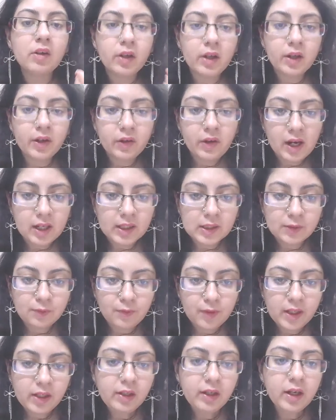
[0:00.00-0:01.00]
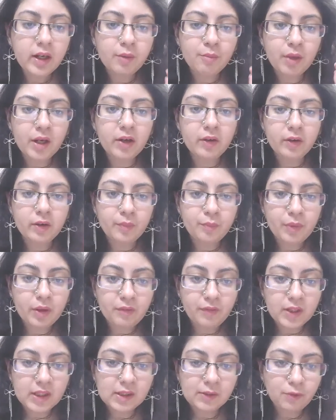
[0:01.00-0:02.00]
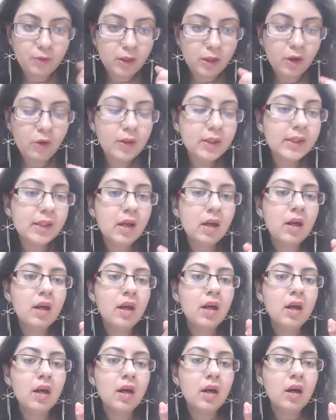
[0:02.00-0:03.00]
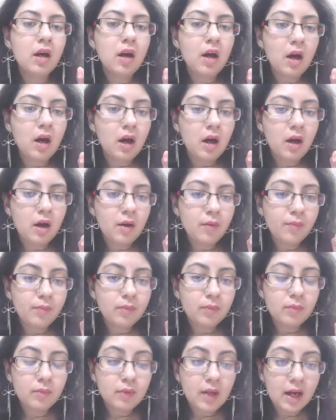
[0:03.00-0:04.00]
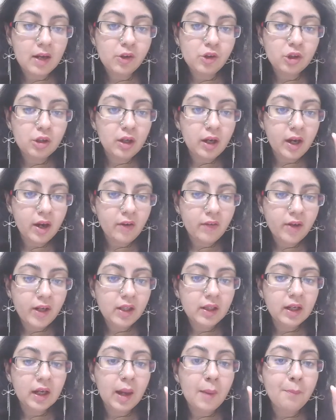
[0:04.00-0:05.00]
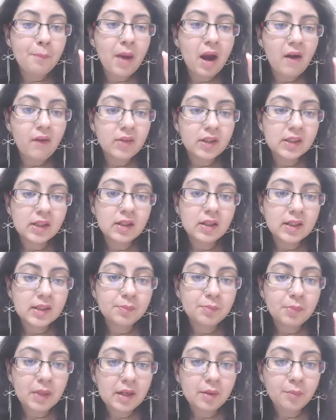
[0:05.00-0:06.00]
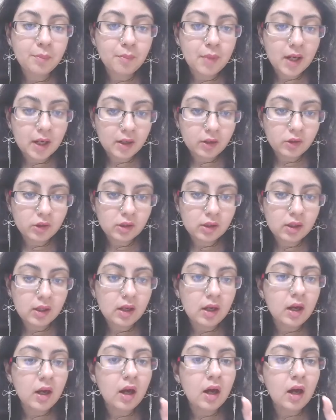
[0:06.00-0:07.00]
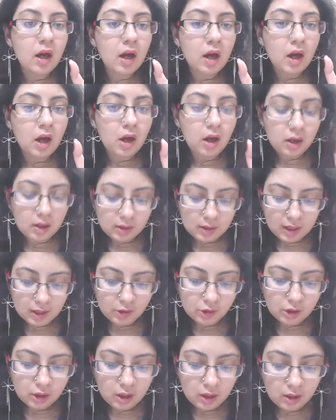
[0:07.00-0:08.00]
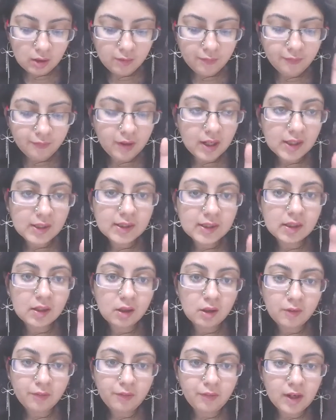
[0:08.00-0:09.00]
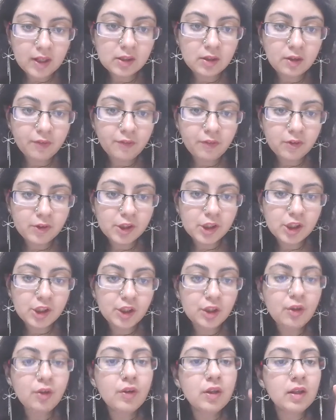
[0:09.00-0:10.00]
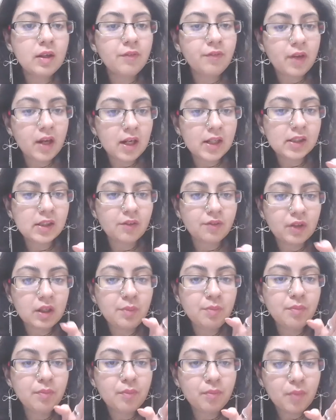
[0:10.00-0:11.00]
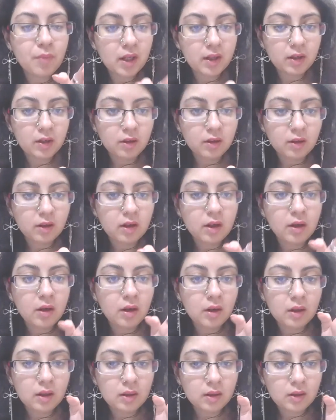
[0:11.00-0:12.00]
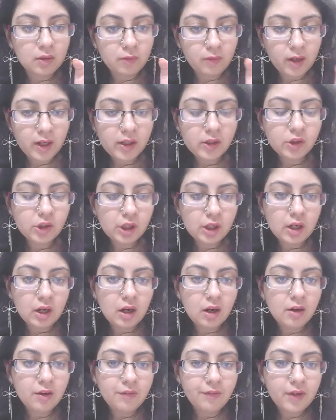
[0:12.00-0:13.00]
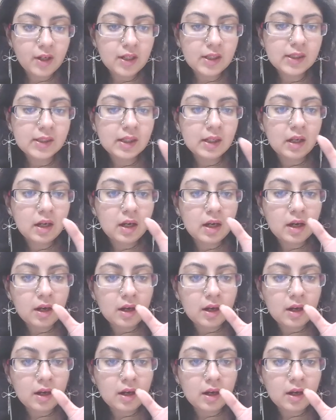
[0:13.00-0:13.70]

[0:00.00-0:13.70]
earlier as well in my previous videos. Uh, that herein the comparison is being made. That her face refers to the face of the mother, right? Her face